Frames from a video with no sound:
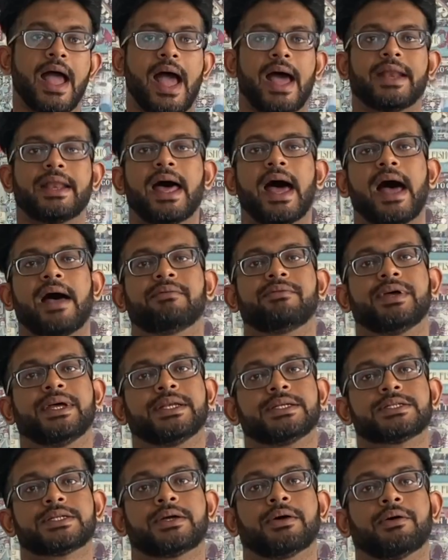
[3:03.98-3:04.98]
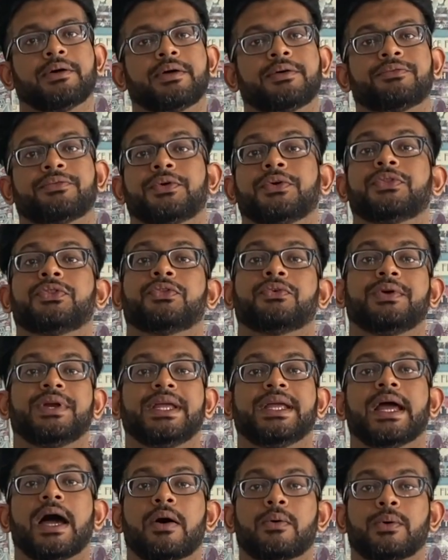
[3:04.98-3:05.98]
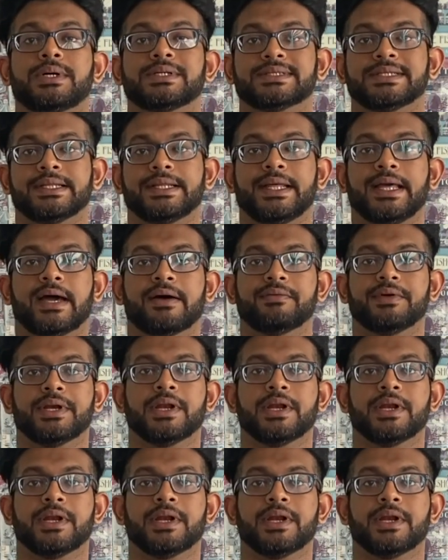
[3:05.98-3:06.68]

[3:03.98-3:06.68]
and have it cook for 3 hours in the oven.